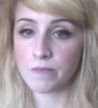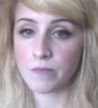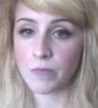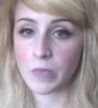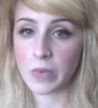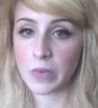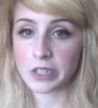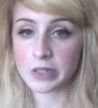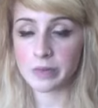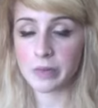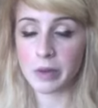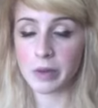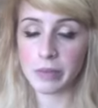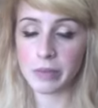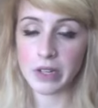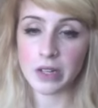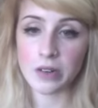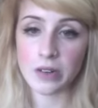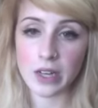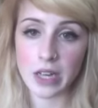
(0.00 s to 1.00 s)
Wash my
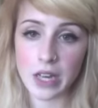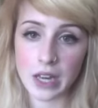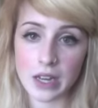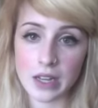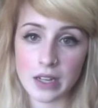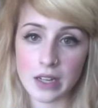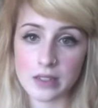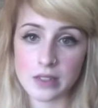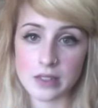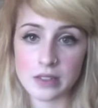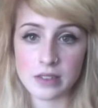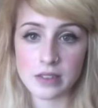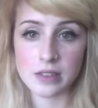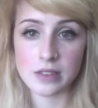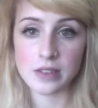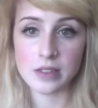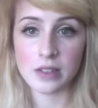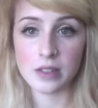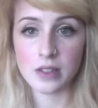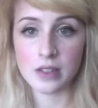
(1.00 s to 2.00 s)
pillowcase,
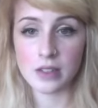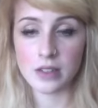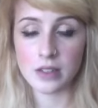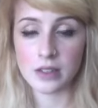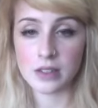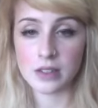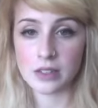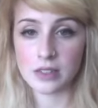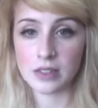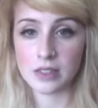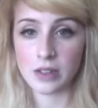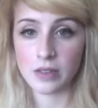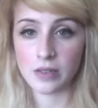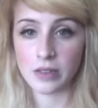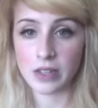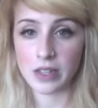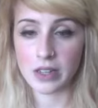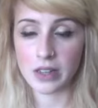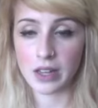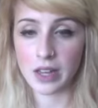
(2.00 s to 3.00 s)
stuff
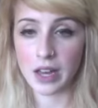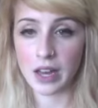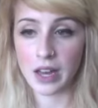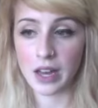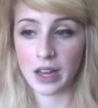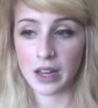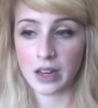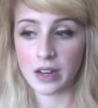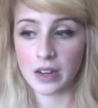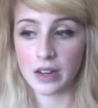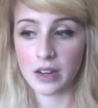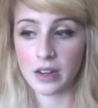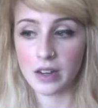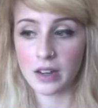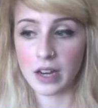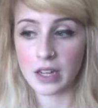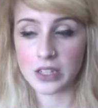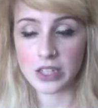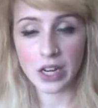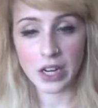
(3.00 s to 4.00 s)
like that.
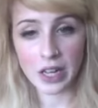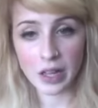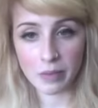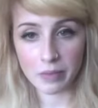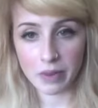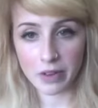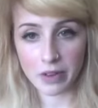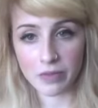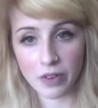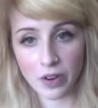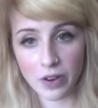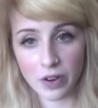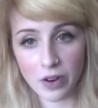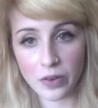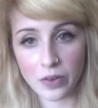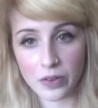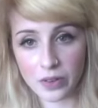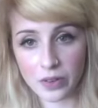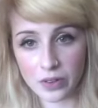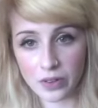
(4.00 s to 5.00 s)
I try to keep my
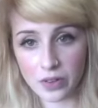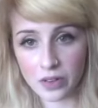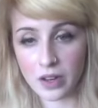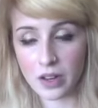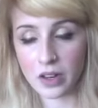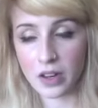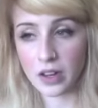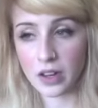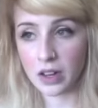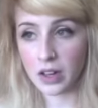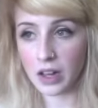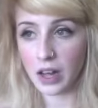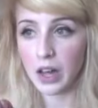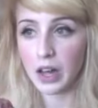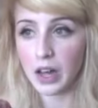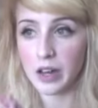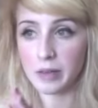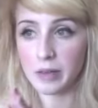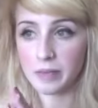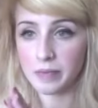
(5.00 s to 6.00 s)
phone,
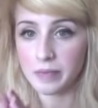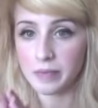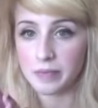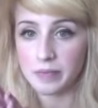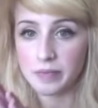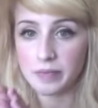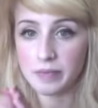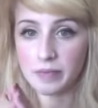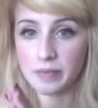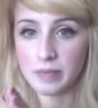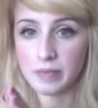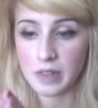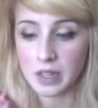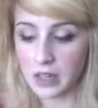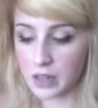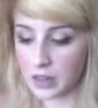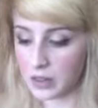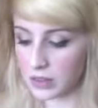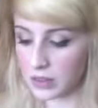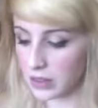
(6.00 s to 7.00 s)

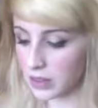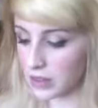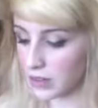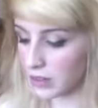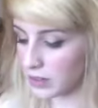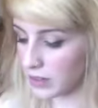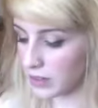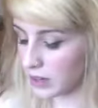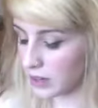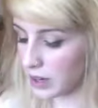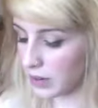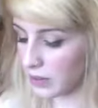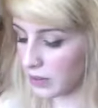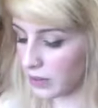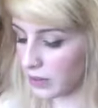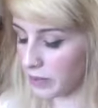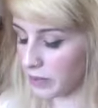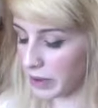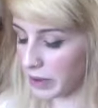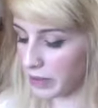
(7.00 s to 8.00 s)
the
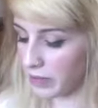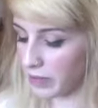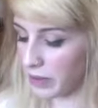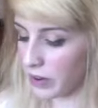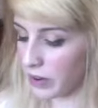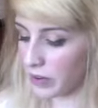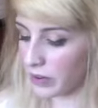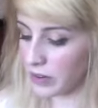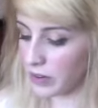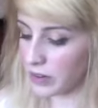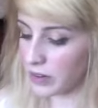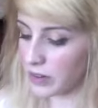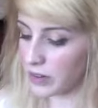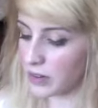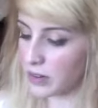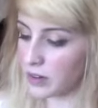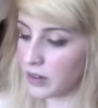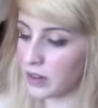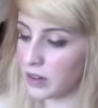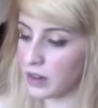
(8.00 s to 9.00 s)
cover of my phone
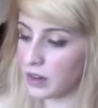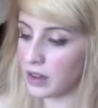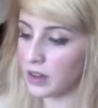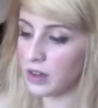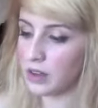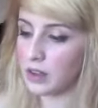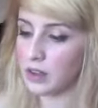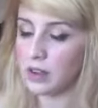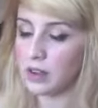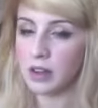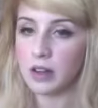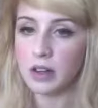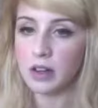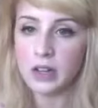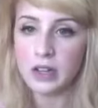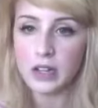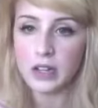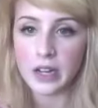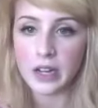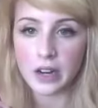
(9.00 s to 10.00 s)

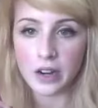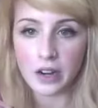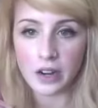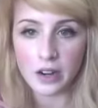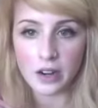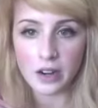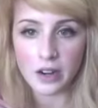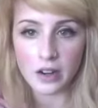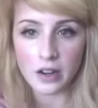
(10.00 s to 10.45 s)
clear